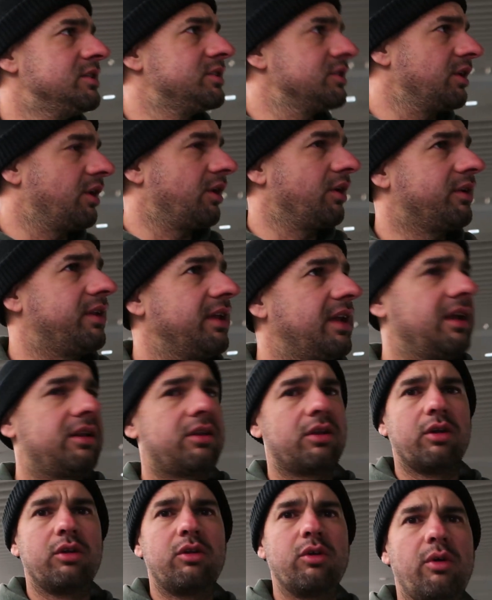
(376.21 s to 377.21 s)
So to get
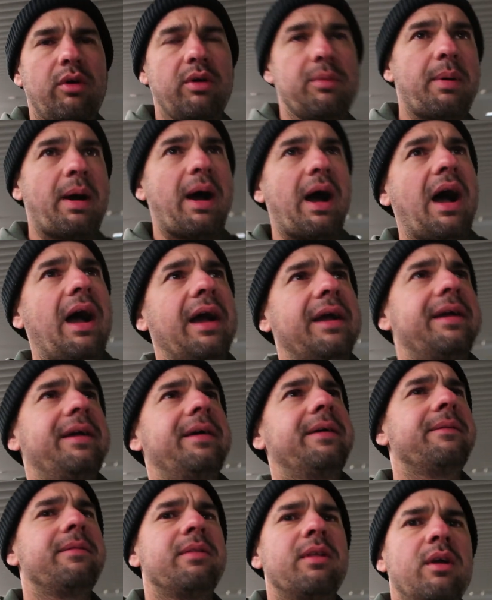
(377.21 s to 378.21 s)
to Odori Park,
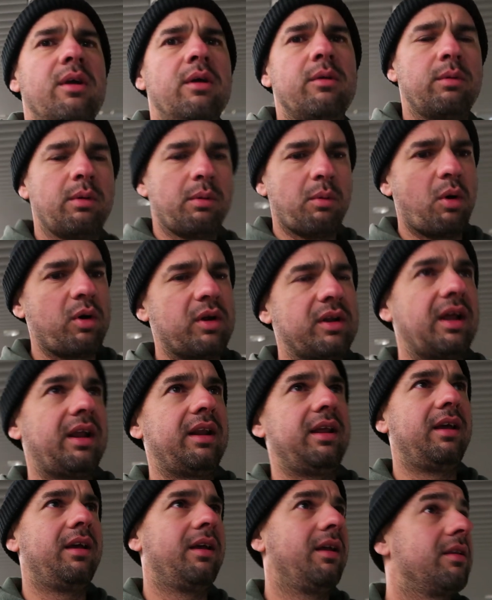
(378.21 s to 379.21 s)
we're walking down
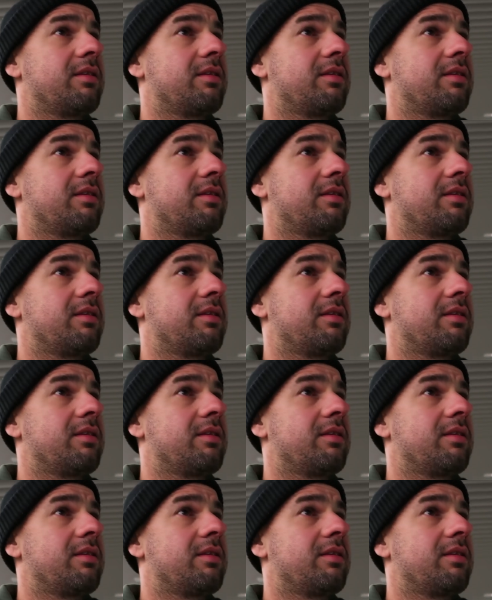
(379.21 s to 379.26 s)
here.